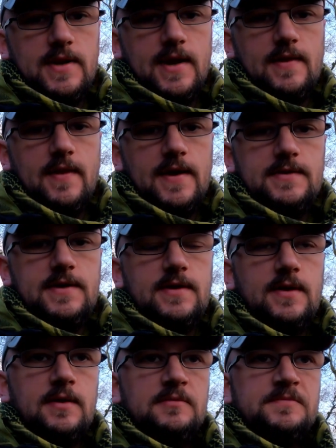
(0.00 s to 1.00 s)
neglected,
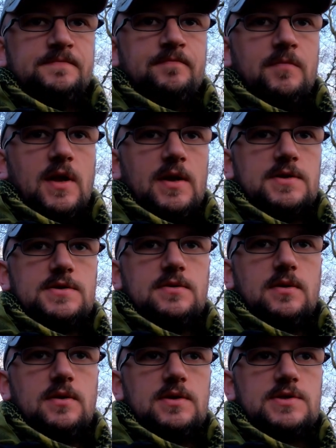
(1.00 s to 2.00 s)
and
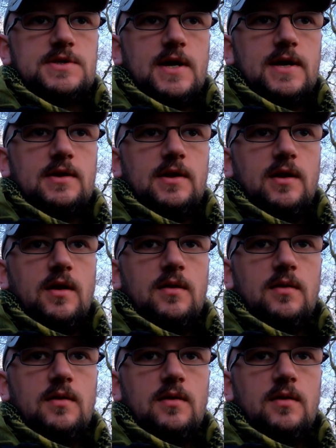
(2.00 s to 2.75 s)
sadly